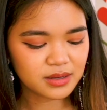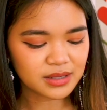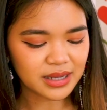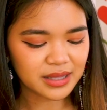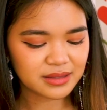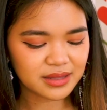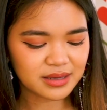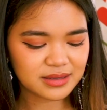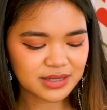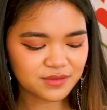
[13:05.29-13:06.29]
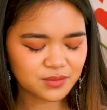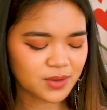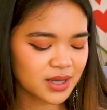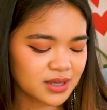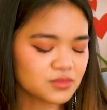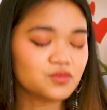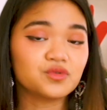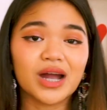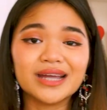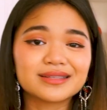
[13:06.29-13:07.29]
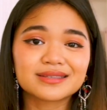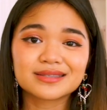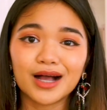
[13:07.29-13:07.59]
and then David White writes